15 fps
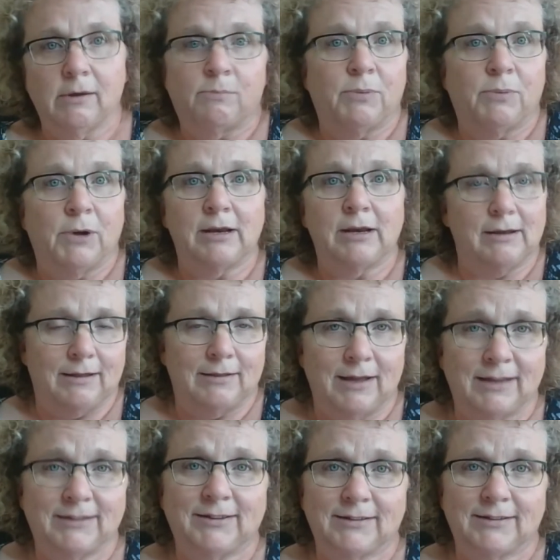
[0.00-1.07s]
But
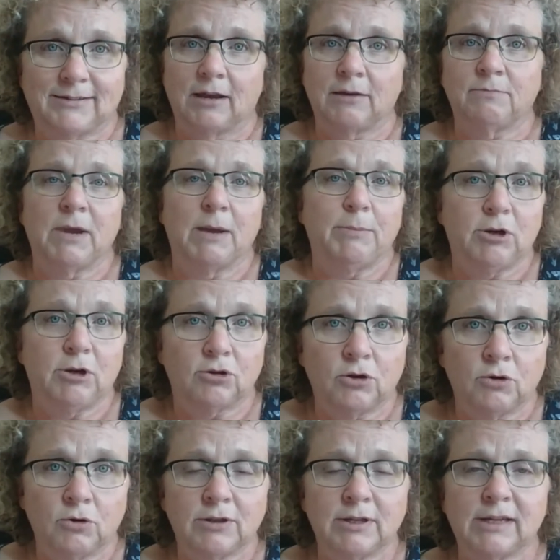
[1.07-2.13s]
as I said, maybe you're
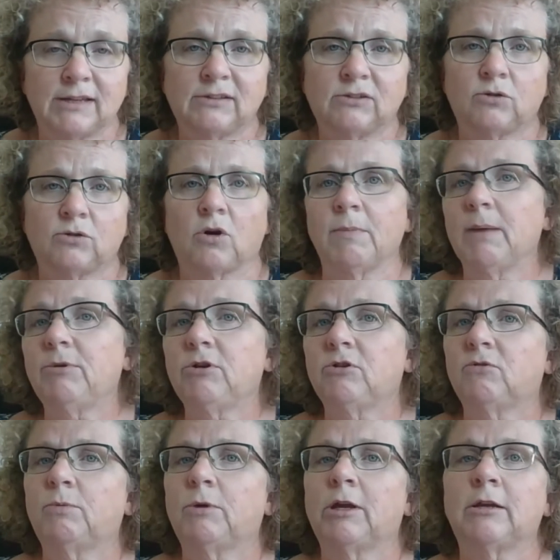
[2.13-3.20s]
new to this, or maybe
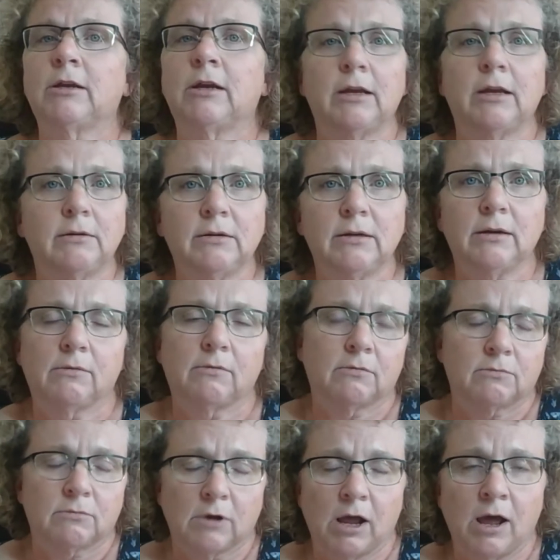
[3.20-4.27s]
you've been in
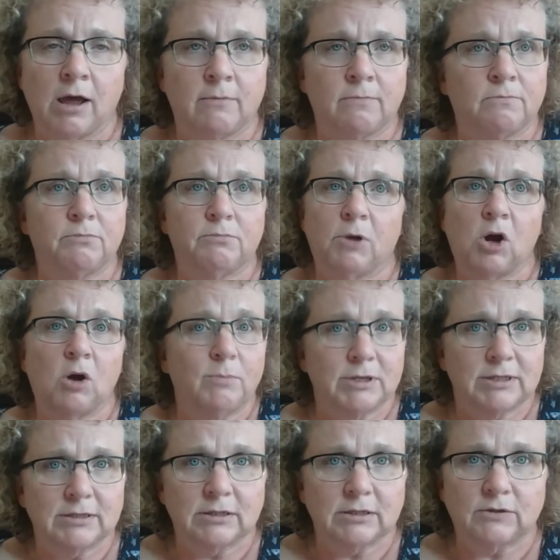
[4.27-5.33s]
a home
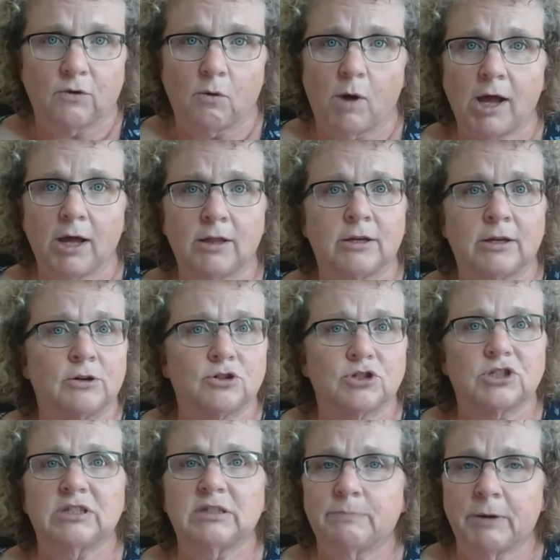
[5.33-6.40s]
business for a while and you're
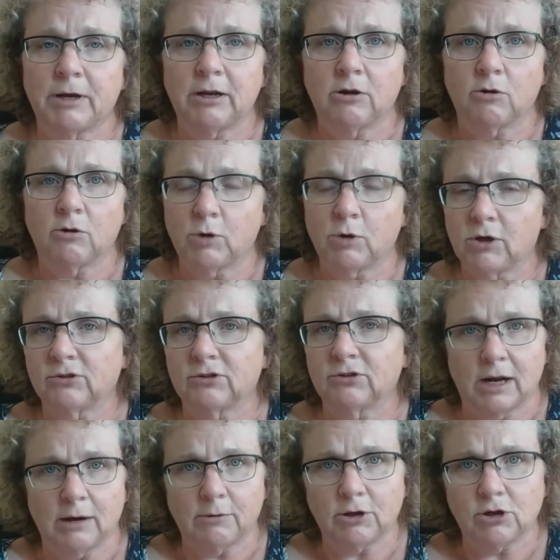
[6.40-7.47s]
just spinning your wheels,
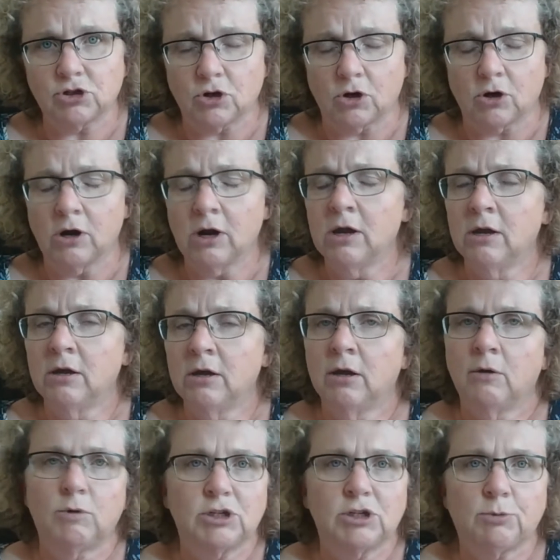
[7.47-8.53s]
not really sure
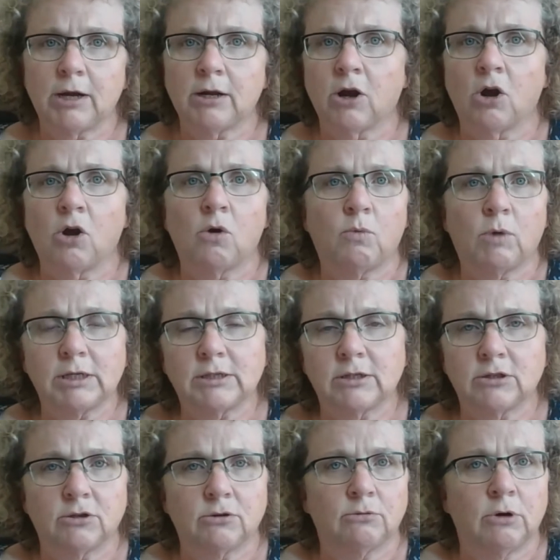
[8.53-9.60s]
which way to go, what
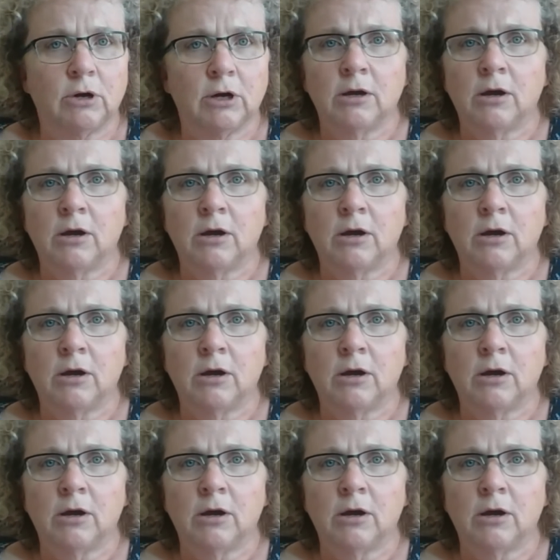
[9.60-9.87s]
to do,